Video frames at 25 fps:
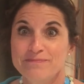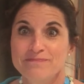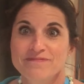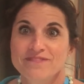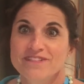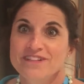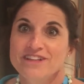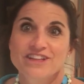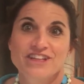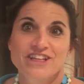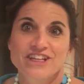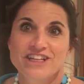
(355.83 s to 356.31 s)

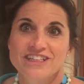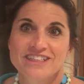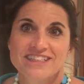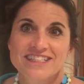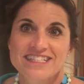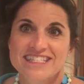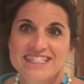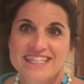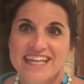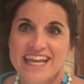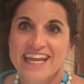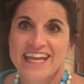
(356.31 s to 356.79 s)
A little
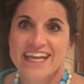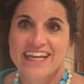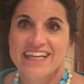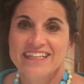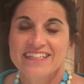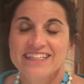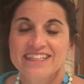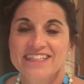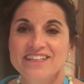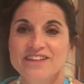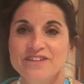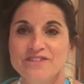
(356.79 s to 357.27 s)

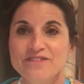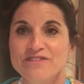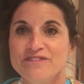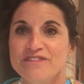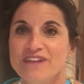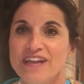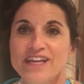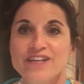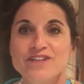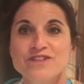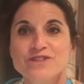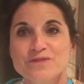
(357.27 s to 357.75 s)
sand in a
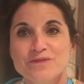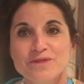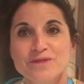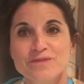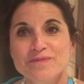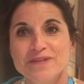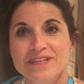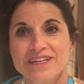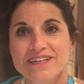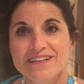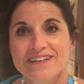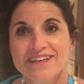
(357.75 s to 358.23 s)
vase would
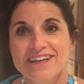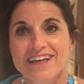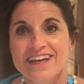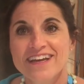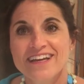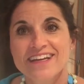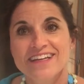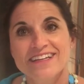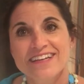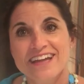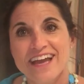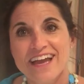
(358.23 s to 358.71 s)
be
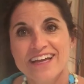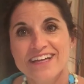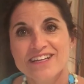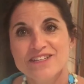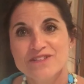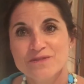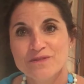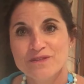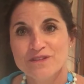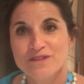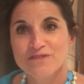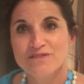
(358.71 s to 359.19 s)

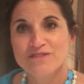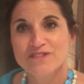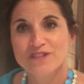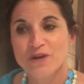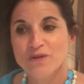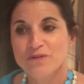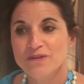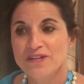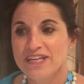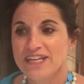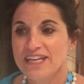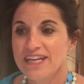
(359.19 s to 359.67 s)
nice with a
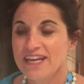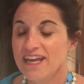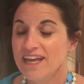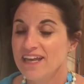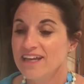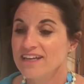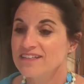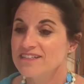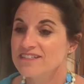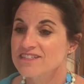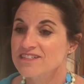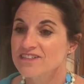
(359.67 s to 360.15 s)
floating
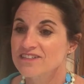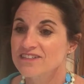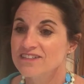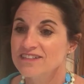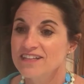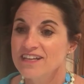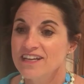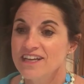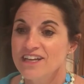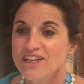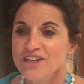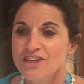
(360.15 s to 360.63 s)
candle.
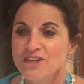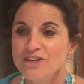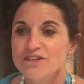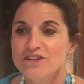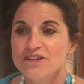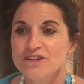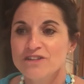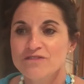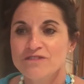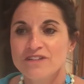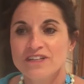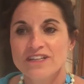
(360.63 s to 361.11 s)
You
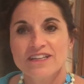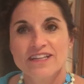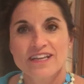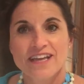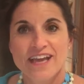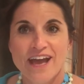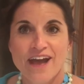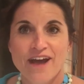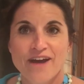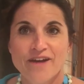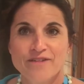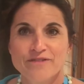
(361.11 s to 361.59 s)
could really
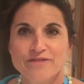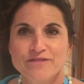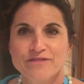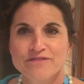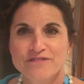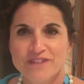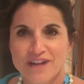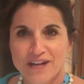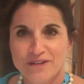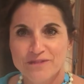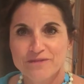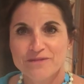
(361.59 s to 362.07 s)
have
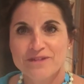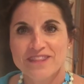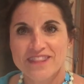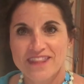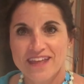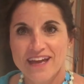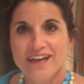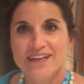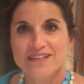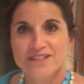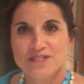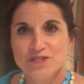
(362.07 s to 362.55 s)
fun with
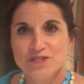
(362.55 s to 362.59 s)
that